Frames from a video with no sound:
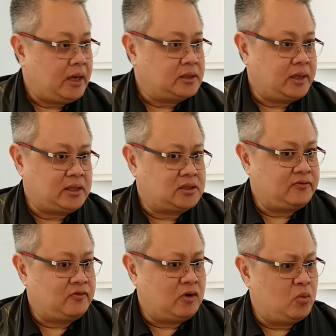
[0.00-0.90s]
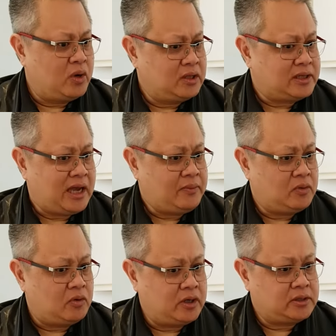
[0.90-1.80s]
And actually for a world
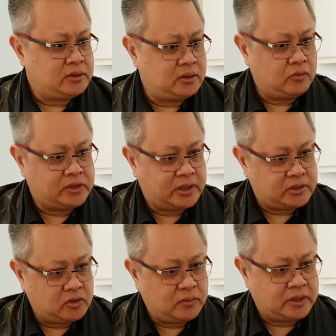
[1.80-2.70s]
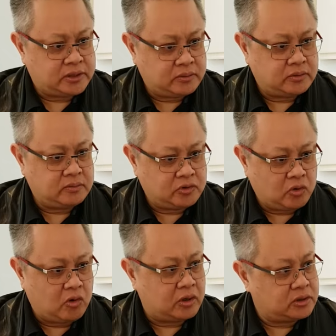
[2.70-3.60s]
timer watch, which has so much
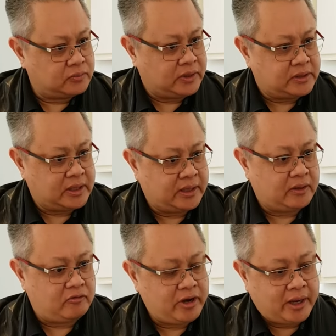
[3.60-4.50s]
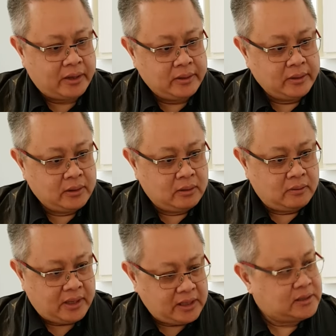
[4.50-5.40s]
torque to be turning the ring,
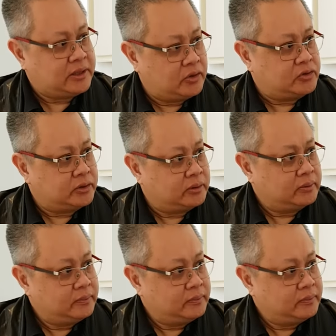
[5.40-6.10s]
that is unusual.